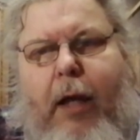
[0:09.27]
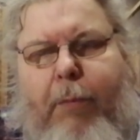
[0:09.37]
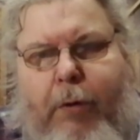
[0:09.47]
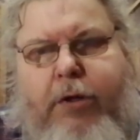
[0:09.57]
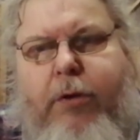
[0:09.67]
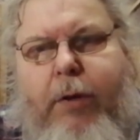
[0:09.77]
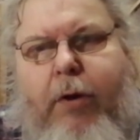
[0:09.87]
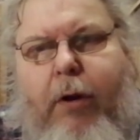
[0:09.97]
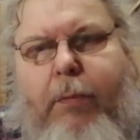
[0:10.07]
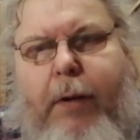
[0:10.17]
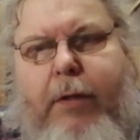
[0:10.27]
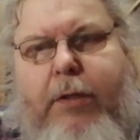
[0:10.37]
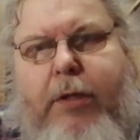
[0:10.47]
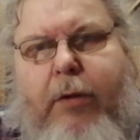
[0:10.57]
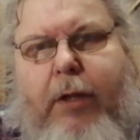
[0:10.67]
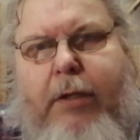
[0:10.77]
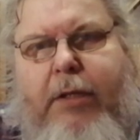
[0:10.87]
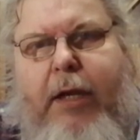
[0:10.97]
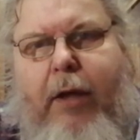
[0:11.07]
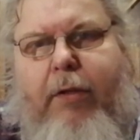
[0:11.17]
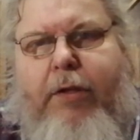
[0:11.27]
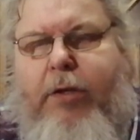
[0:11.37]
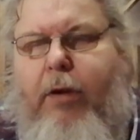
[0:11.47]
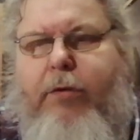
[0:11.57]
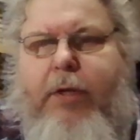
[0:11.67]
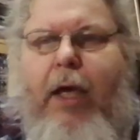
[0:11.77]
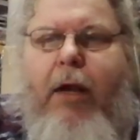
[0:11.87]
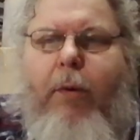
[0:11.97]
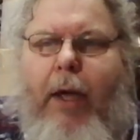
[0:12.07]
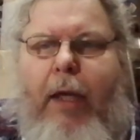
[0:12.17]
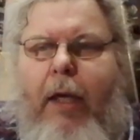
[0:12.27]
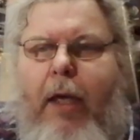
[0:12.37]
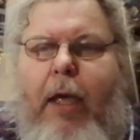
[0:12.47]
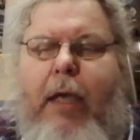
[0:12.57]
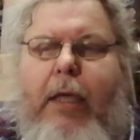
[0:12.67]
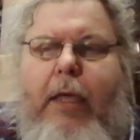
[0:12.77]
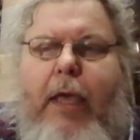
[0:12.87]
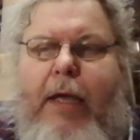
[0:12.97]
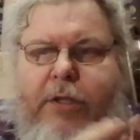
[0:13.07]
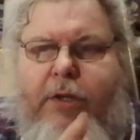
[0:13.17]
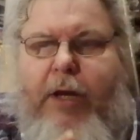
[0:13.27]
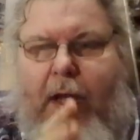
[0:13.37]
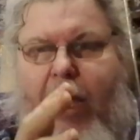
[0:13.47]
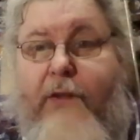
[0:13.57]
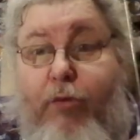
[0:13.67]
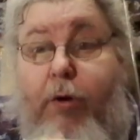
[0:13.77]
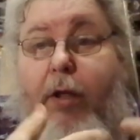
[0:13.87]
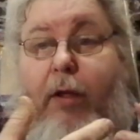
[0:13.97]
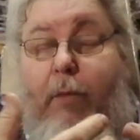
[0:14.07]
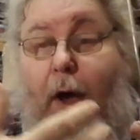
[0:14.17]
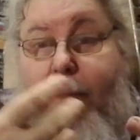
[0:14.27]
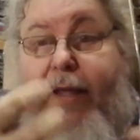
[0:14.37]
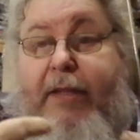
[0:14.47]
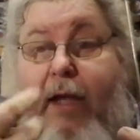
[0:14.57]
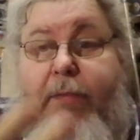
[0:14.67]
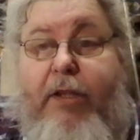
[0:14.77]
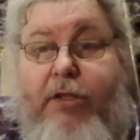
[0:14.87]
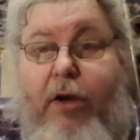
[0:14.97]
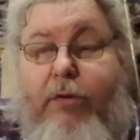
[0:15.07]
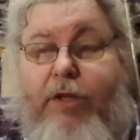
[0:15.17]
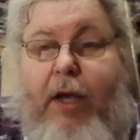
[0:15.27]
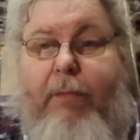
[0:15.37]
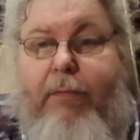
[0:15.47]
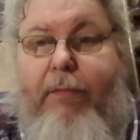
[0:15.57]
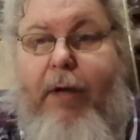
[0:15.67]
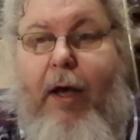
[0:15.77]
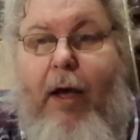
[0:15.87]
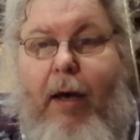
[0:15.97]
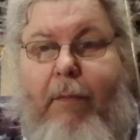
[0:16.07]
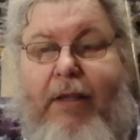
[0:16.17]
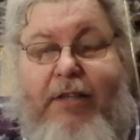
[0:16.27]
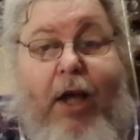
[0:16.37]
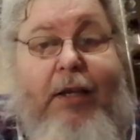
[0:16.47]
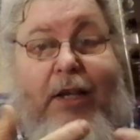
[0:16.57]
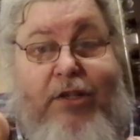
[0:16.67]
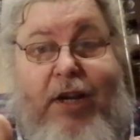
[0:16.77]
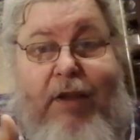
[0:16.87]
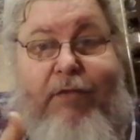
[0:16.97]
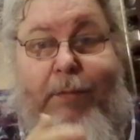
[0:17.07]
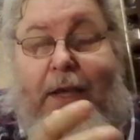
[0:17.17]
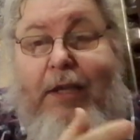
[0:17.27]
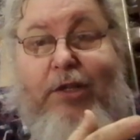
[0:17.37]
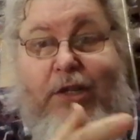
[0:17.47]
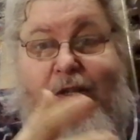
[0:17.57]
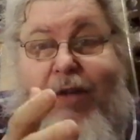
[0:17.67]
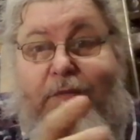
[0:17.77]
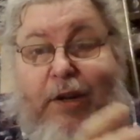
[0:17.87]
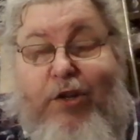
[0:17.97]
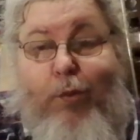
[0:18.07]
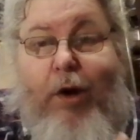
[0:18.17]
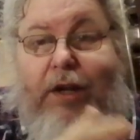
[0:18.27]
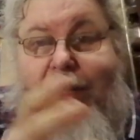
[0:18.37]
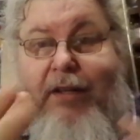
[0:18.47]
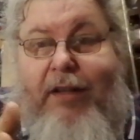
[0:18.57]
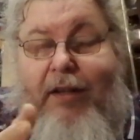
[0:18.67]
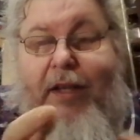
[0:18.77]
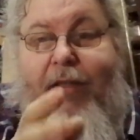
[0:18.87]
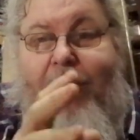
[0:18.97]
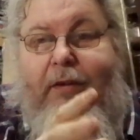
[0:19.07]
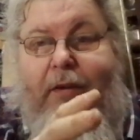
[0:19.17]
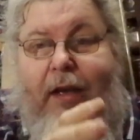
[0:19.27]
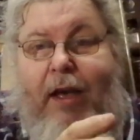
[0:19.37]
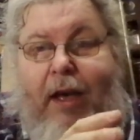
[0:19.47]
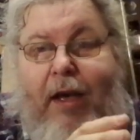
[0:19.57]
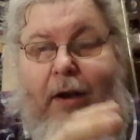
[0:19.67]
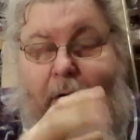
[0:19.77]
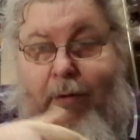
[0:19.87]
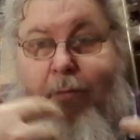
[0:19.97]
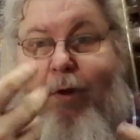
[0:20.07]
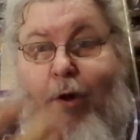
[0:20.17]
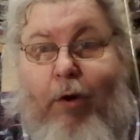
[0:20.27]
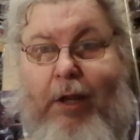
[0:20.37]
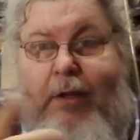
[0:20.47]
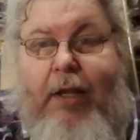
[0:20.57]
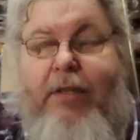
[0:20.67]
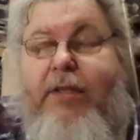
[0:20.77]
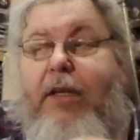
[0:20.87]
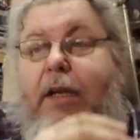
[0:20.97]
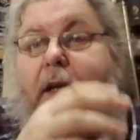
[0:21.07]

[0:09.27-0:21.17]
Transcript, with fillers: I pushed the record button, so let's see how this goes. Anyway, yesterday at 20, well, by the time this goes up, um, it's not yesterday for me, it's just I finished one and done the other, uh, or recording this.